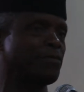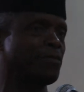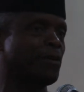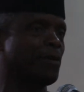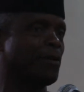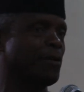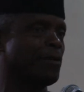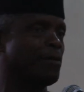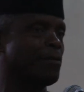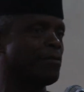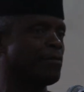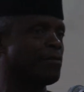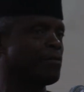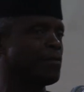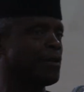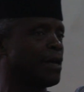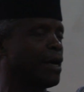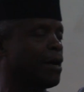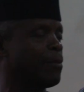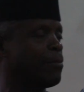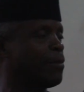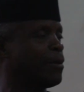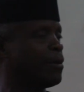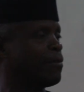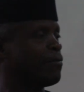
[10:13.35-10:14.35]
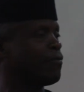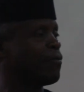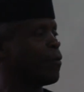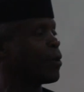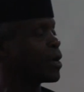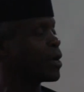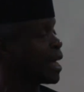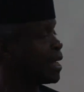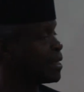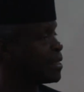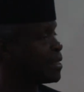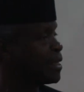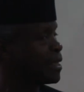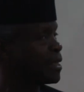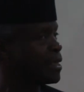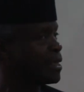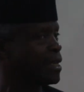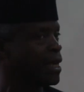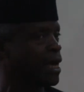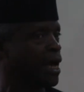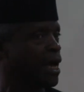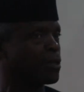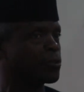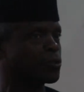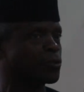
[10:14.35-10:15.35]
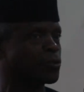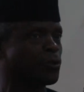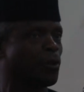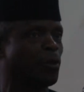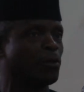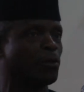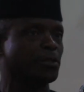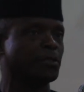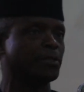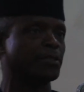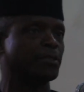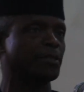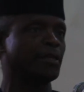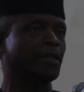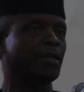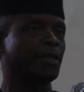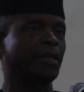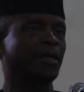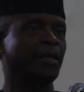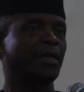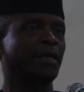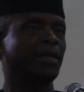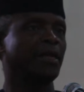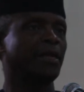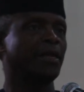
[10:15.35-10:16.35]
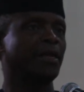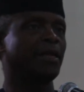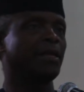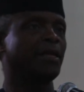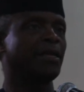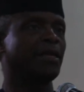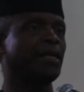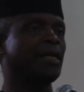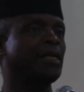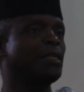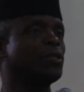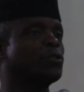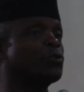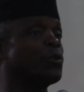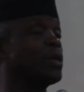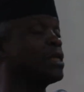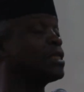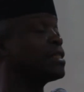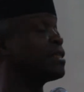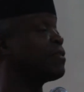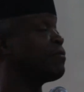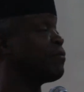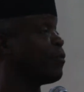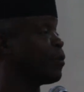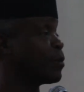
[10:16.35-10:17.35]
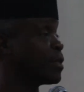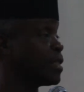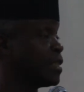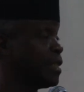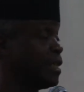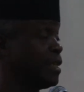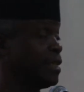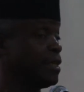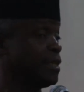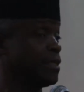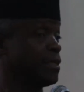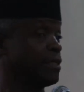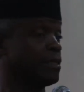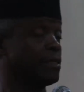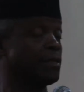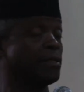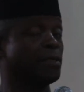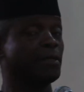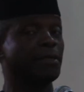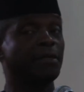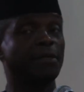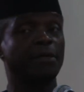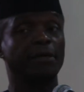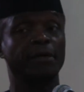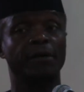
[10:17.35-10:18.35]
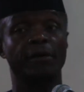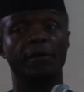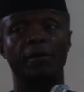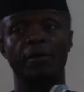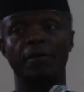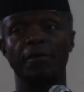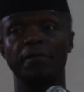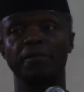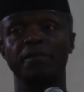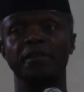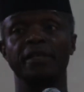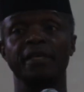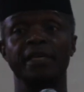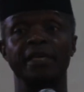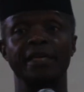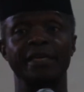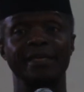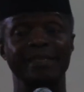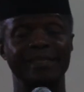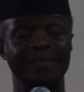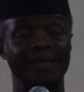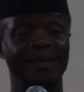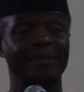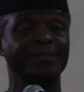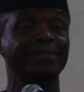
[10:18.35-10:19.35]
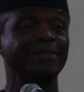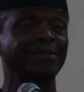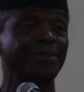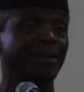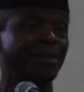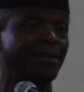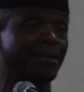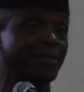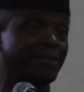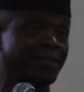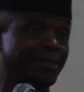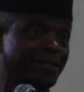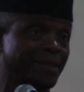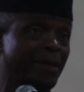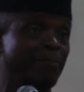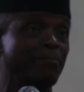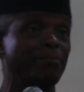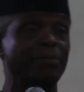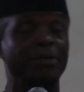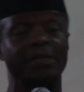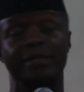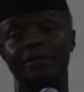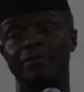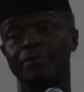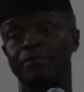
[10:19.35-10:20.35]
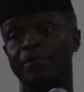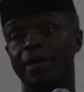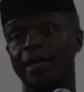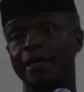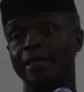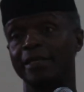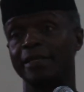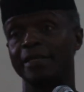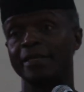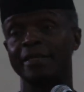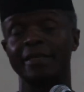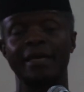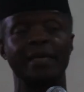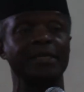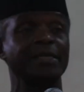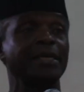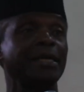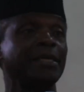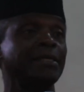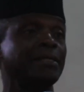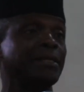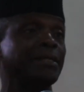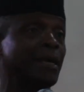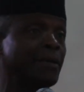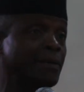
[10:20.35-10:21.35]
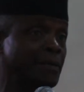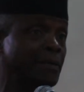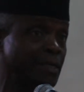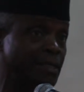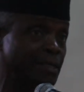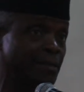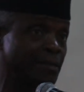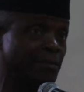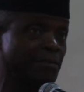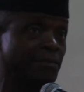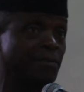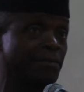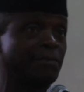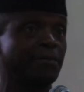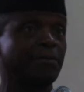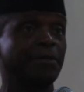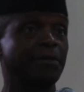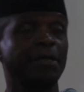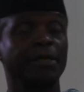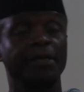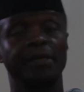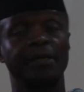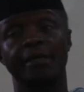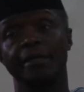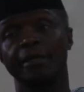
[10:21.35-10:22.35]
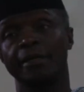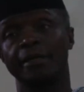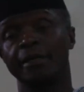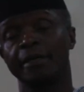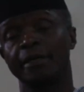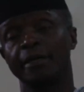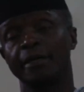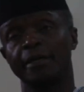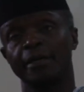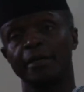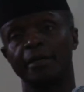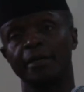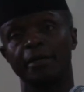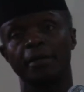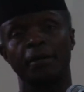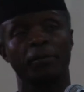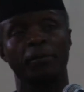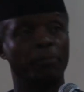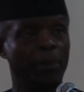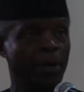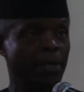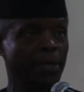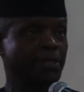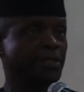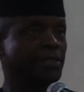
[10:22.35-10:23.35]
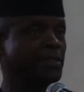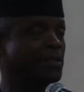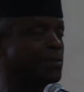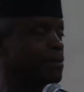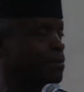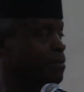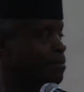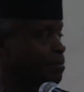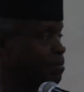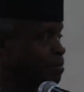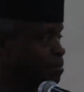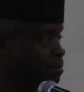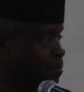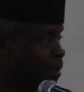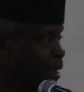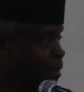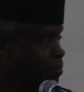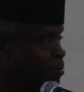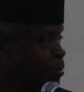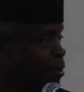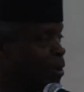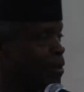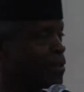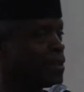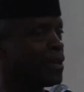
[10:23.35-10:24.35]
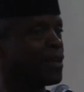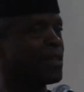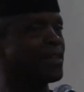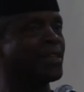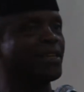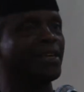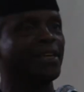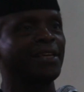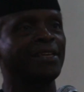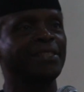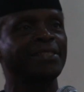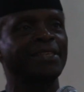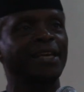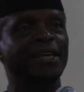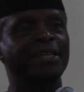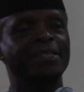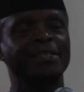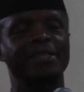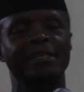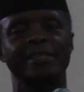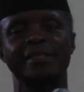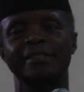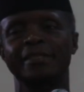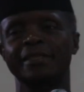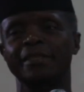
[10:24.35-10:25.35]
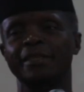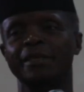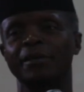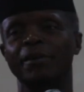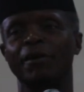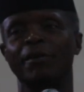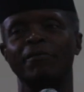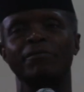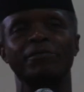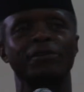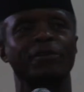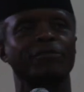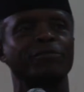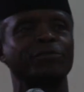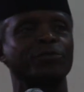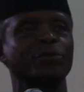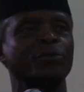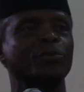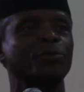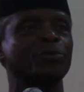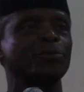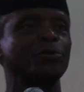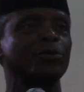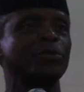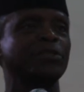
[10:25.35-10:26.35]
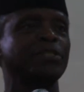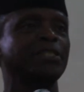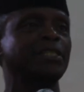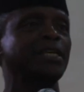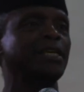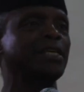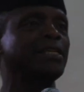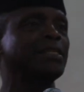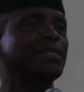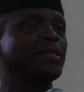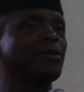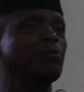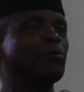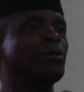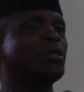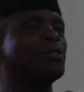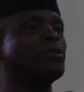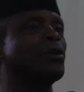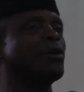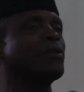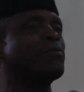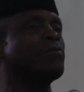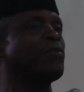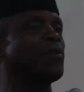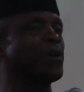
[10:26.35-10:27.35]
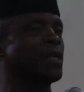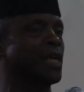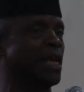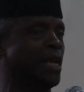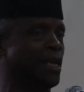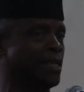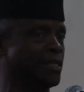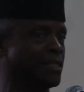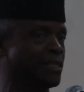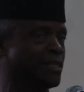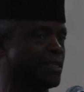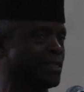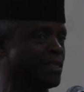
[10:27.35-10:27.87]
for, about forgetting the assault in 2014, on the National Assembly by the then executive, but my brother, His Excellency, the Governor of Sokoto State, will not forget.